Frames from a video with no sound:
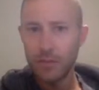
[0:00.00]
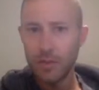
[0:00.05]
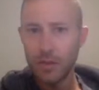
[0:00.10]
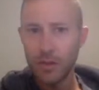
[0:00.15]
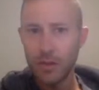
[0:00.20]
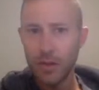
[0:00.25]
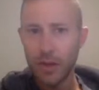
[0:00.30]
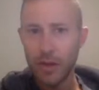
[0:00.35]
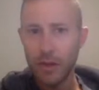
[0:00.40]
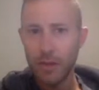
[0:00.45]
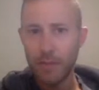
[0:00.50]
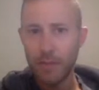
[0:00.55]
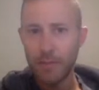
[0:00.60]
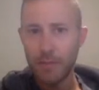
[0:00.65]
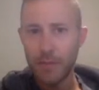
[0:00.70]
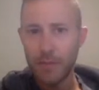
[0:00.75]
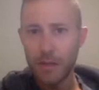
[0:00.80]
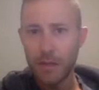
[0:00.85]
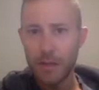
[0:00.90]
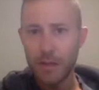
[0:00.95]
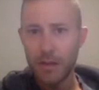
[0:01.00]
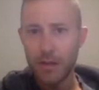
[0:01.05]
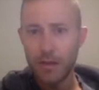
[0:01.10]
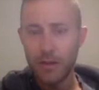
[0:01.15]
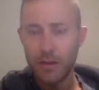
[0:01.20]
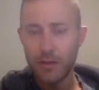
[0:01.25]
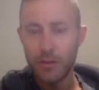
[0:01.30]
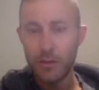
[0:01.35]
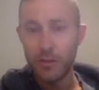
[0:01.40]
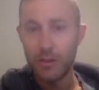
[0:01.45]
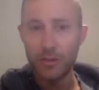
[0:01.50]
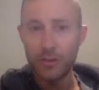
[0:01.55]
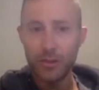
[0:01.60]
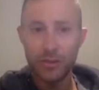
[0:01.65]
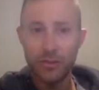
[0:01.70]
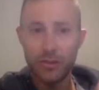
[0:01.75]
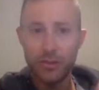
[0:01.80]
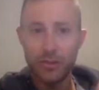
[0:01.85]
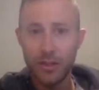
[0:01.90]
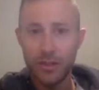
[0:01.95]
Okay? The reason
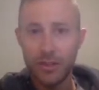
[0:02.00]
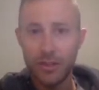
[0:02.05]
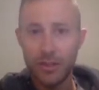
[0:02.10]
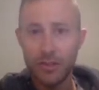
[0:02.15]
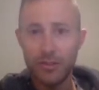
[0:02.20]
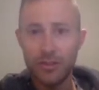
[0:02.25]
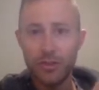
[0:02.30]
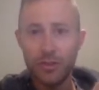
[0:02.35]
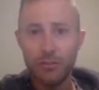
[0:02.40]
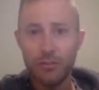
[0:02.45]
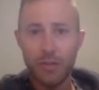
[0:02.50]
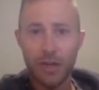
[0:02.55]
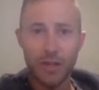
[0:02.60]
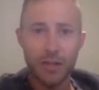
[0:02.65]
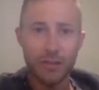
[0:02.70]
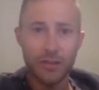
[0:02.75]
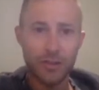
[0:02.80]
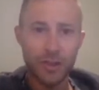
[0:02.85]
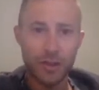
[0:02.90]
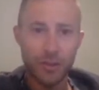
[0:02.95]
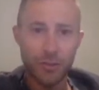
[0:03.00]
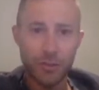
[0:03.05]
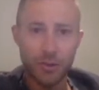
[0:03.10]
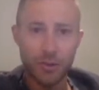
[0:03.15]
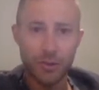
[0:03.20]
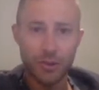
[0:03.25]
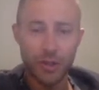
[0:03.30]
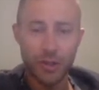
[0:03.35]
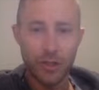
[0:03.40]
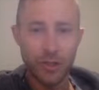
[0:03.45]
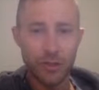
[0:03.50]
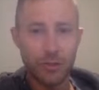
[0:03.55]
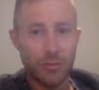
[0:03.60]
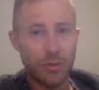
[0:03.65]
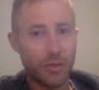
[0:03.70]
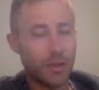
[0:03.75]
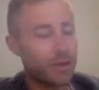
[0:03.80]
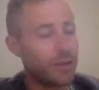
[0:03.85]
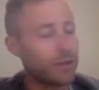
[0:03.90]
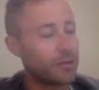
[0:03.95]
it's not tension minus m1g is
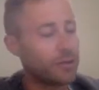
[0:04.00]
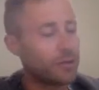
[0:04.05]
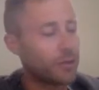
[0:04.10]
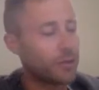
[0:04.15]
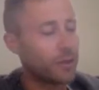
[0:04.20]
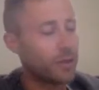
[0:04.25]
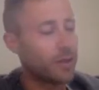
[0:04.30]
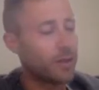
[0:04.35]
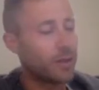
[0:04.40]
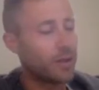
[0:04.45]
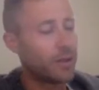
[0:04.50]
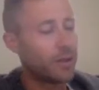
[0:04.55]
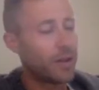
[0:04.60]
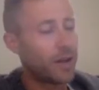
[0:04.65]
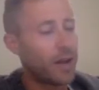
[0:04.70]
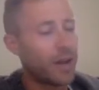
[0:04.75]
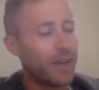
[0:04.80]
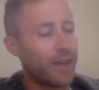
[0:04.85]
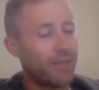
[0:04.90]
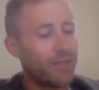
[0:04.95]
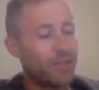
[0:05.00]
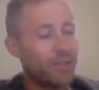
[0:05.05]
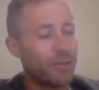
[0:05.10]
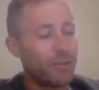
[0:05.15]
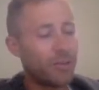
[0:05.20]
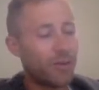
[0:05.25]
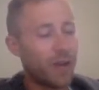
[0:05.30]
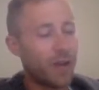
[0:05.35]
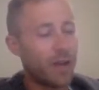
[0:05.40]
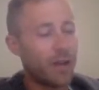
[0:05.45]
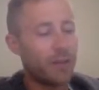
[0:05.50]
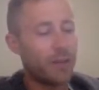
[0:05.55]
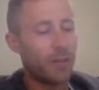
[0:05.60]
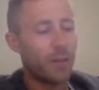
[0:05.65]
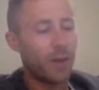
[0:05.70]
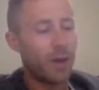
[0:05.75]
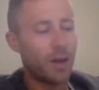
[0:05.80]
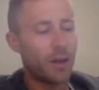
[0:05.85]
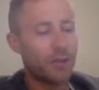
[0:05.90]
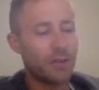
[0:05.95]
because I have defined
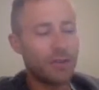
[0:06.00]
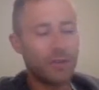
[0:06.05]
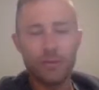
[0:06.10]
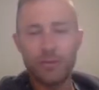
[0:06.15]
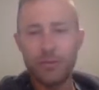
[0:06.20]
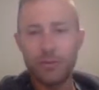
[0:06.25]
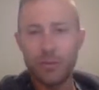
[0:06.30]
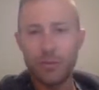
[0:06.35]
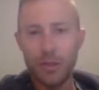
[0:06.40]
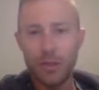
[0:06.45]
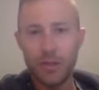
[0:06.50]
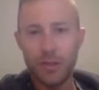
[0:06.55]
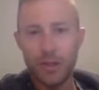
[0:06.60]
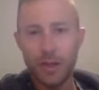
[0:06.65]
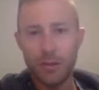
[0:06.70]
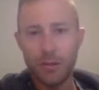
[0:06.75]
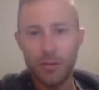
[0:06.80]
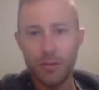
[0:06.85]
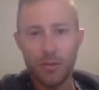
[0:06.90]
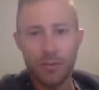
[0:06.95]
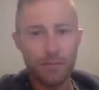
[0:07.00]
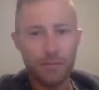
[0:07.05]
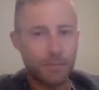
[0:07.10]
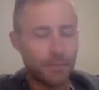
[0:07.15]
positive to be downward.